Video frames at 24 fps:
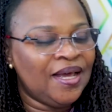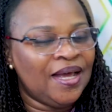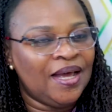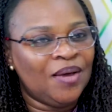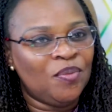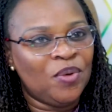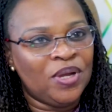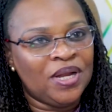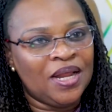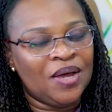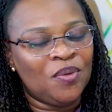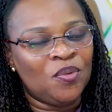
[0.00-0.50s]

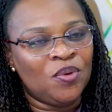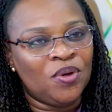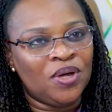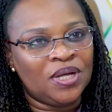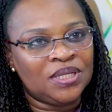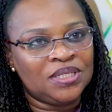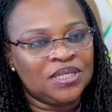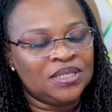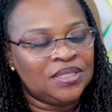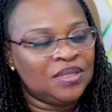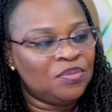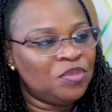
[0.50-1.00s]
when I
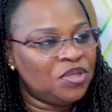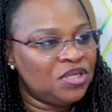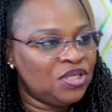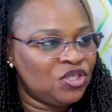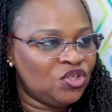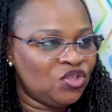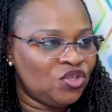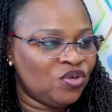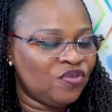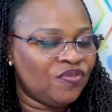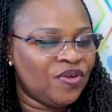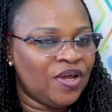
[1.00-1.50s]
worked in the
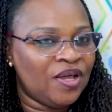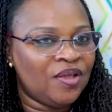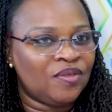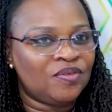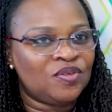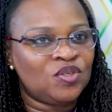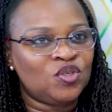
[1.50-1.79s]
Ministry of Health.